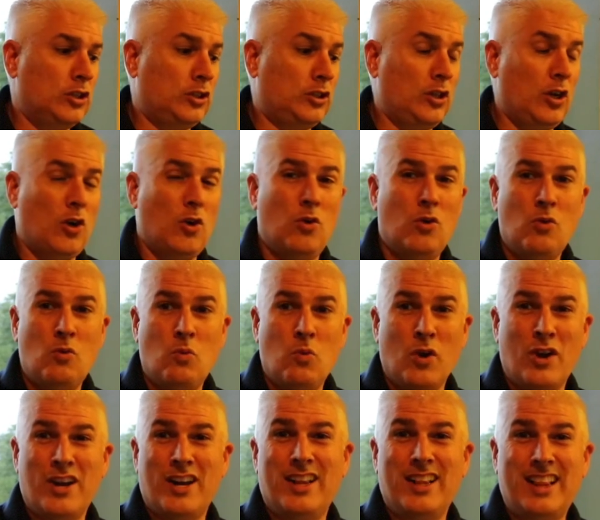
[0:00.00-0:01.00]
So
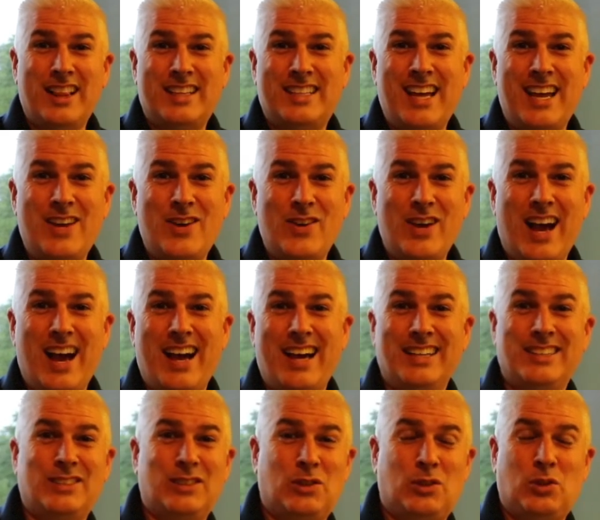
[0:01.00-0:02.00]
we're gonna take you
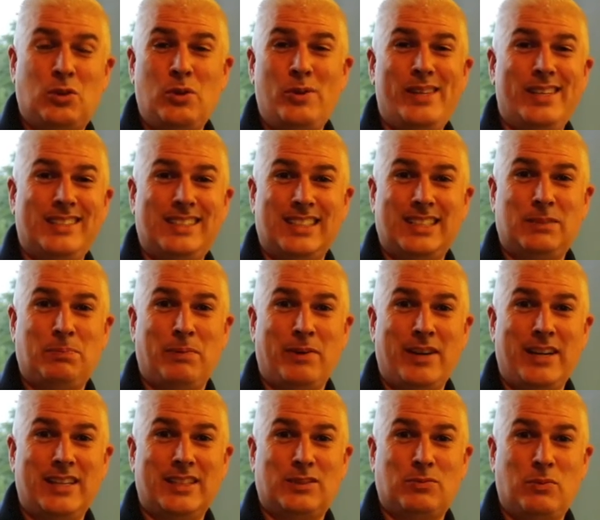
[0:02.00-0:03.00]
guys through this
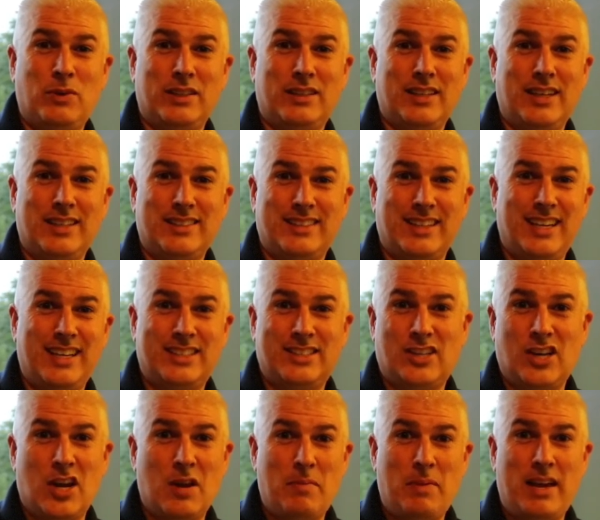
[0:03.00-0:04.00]
experience with us. It's
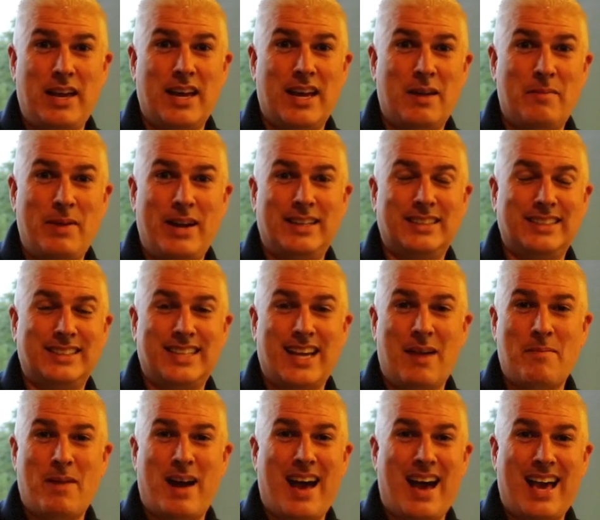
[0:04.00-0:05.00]
gonna be an amazing
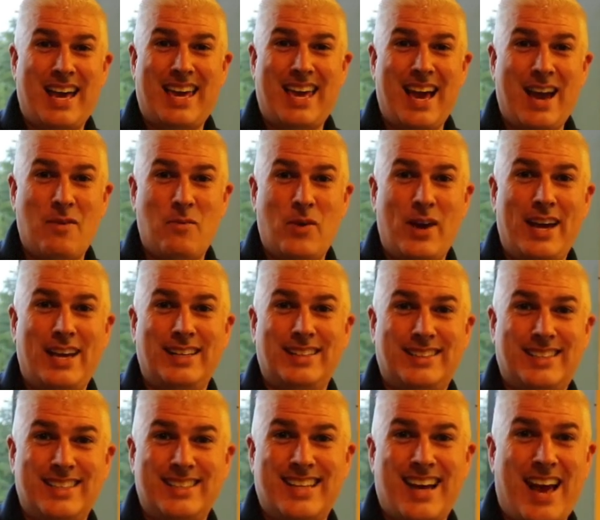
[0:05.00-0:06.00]
time. I can't
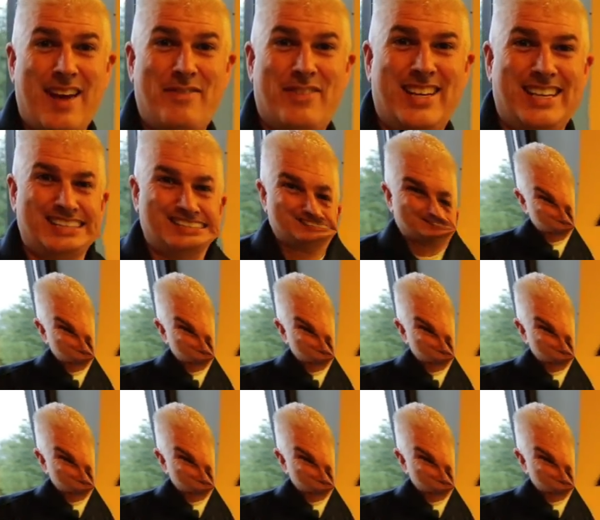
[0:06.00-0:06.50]
wait to dive in.